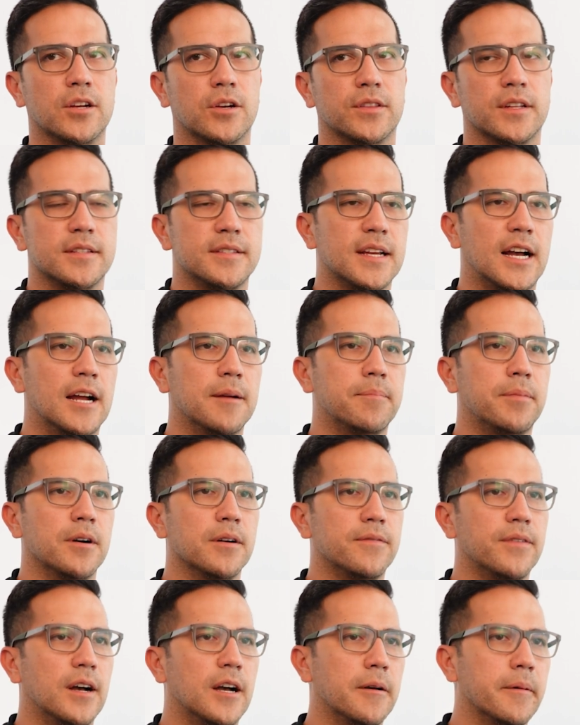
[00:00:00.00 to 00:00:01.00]
on the type
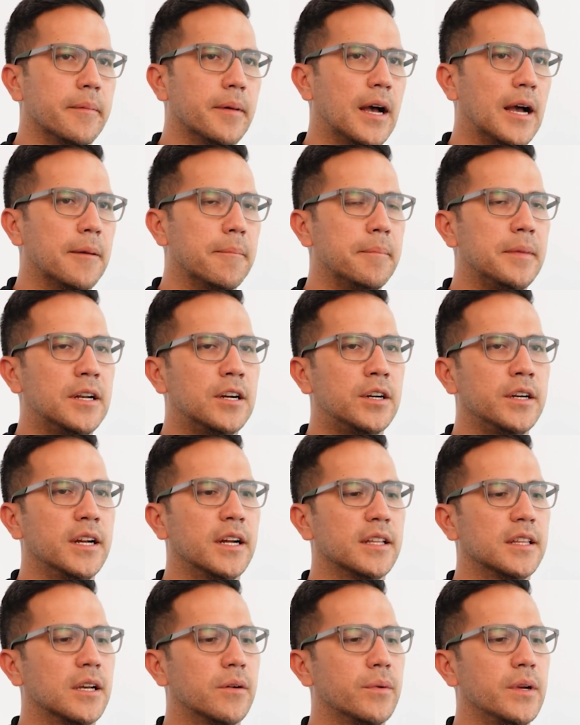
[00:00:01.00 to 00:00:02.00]
of
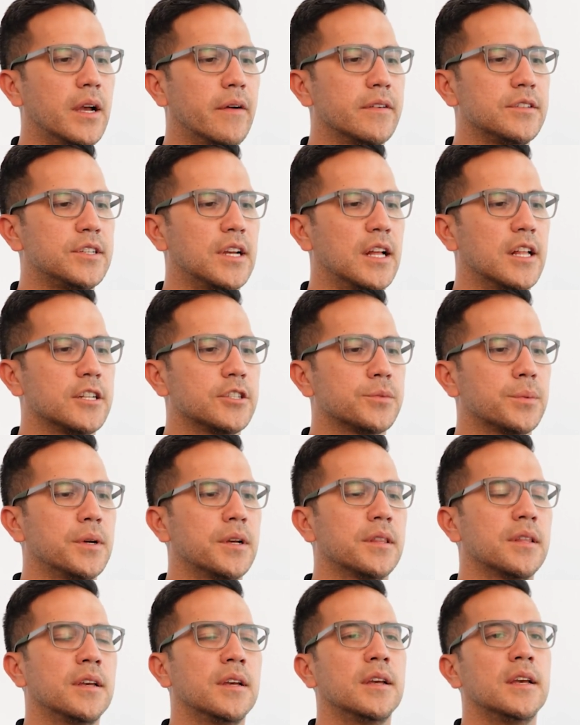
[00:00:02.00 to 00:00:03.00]
Eimeria that we have a challenge
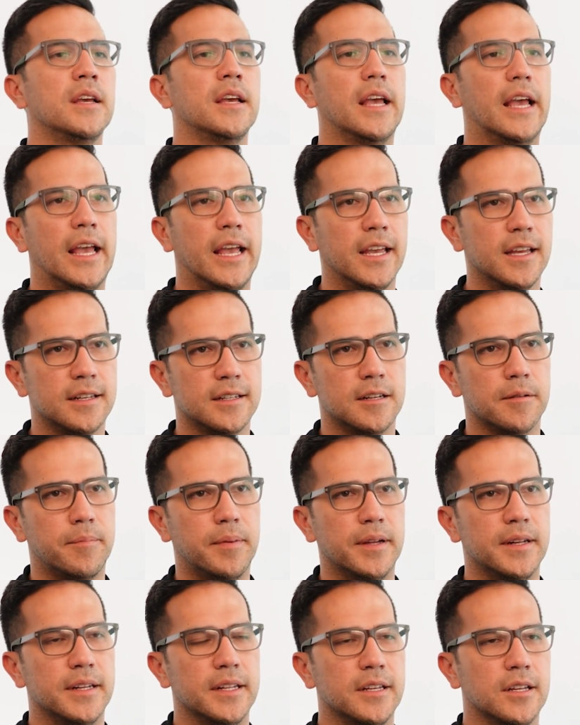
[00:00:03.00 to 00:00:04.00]
with, and
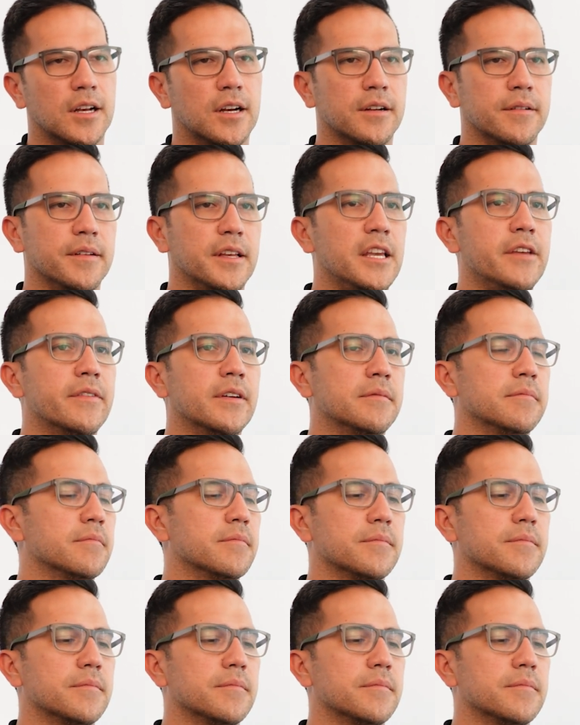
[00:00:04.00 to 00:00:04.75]
depending on even